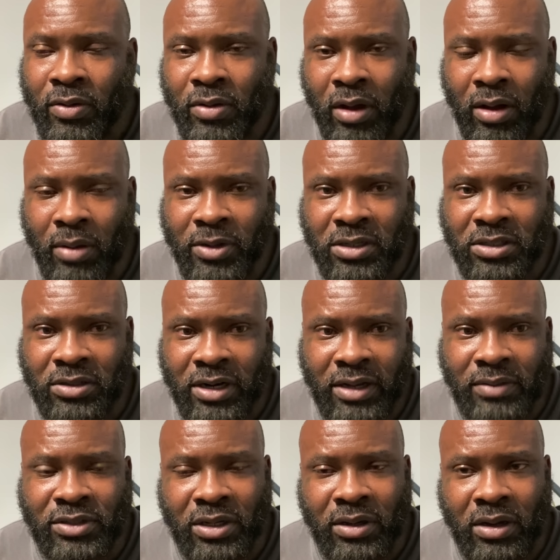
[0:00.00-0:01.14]

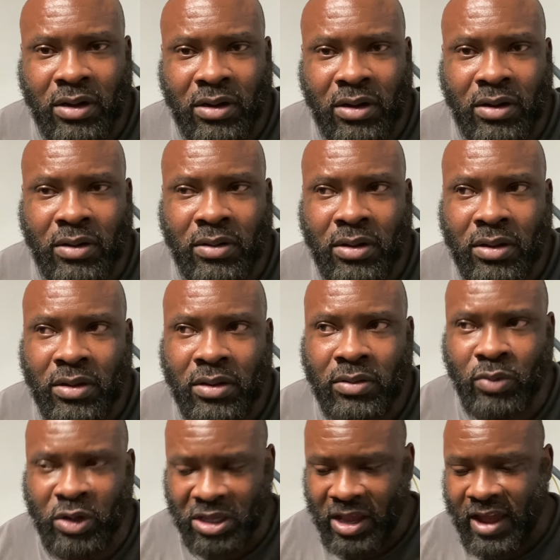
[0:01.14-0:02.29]
milligrams
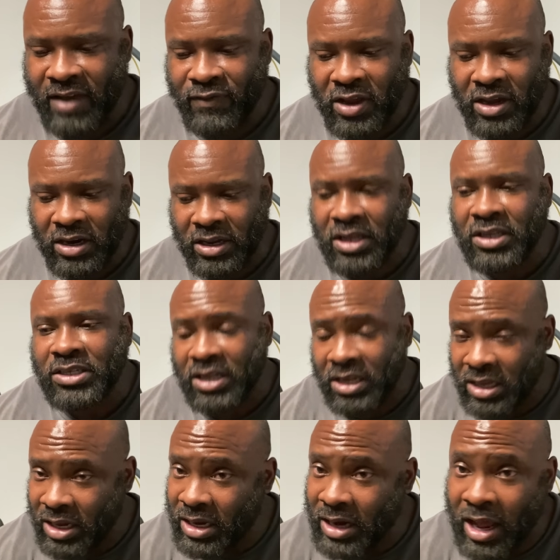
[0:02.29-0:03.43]
with the caffeine. And he said,
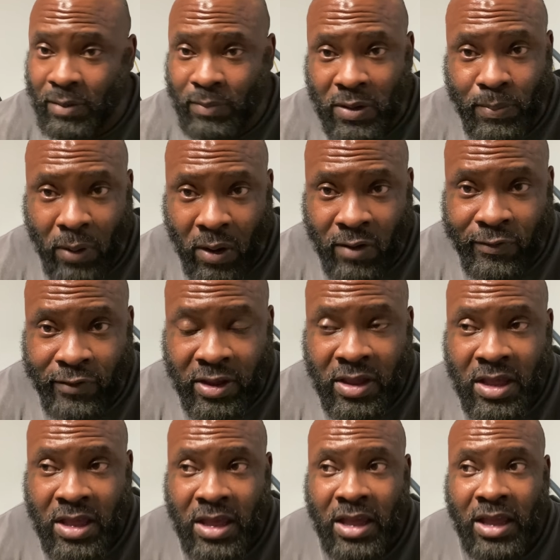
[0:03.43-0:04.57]
yeah, that'd be perfect.
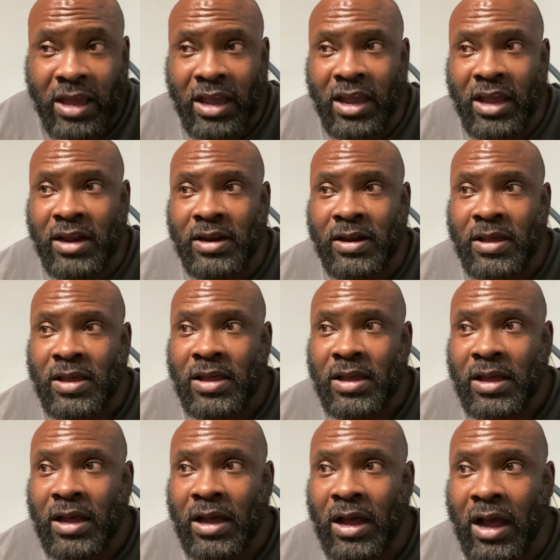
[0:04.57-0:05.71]
And
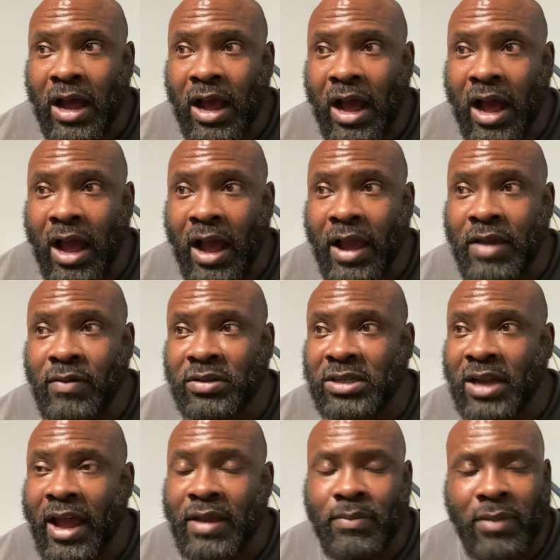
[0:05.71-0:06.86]
he was like,